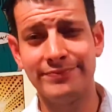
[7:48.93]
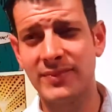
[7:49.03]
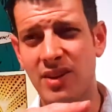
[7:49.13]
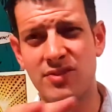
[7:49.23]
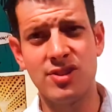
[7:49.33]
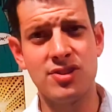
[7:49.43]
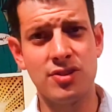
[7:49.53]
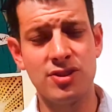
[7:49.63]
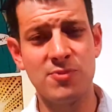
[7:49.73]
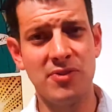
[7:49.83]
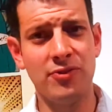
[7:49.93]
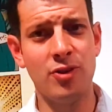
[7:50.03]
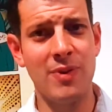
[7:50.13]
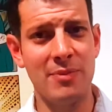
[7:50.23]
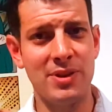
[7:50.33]
I've discussed before
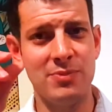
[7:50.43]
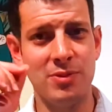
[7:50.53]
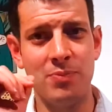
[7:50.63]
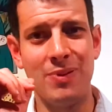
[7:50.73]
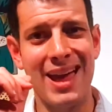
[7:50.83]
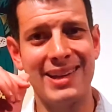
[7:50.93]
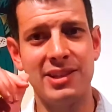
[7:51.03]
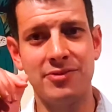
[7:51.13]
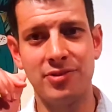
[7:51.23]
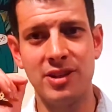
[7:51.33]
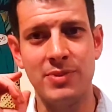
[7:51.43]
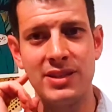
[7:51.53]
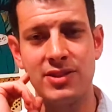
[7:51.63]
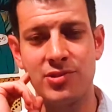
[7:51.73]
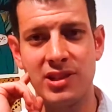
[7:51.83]
about people blagging freebies
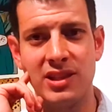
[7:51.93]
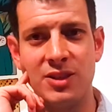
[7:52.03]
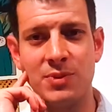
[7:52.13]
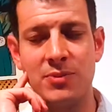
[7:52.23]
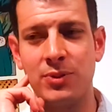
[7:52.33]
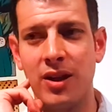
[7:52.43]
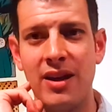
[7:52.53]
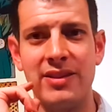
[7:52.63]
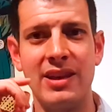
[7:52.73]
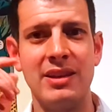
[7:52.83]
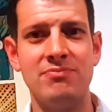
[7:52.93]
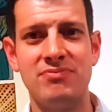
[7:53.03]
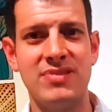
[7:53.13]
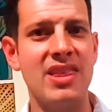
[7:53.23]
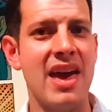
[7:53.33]
and treating these people like they're
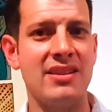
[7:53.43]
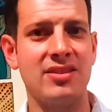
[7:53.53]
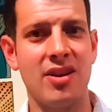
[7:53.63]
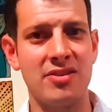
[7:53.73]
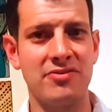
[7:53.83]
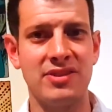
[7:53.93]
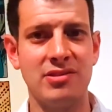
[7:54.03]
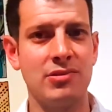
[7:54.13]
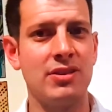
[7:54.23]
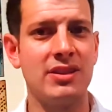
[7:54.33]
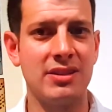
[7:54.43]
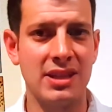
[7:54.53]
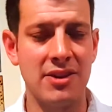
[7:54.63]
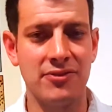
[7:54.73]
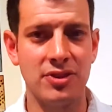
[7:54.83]
there to kind of
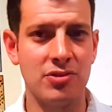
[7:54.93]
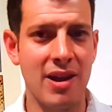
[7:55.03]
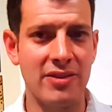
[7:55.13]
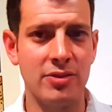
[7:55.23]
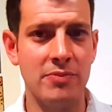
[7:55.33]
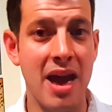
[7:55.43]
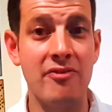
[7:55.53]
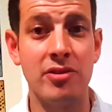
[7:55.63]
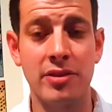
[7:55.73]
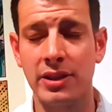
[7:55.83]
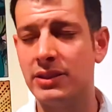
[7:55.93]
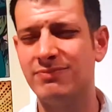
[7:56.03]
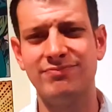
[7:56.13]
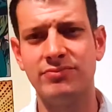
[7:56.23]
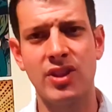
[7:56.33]
gift and grant them everything.
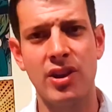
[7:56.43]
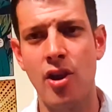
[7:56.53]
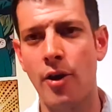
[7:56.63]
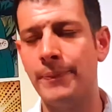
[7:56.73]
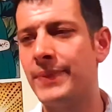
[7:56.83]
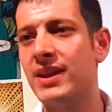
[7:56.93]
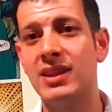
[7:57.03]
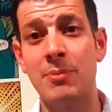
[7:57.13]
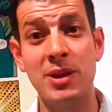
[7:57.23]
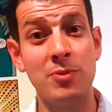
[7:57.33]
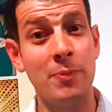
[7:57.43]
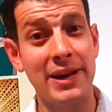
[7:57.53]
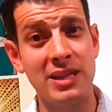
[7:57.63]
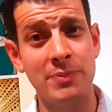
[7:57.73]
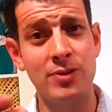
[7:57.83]
They're not. They're people paying
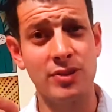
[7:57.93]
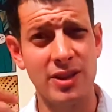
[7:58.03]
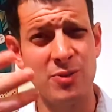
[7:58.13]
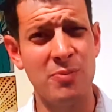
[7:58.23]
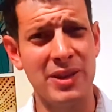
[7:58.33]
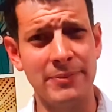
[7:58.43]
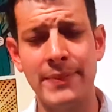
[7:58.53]
the bills like you and me.